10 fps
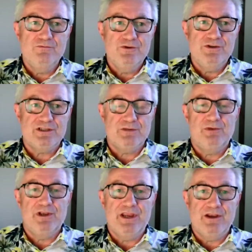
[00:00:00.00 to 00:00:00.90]

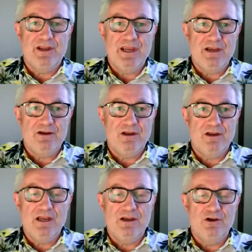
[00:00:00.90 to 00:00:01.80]
discipline
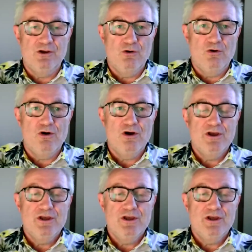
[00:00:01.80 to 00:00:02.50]
in law.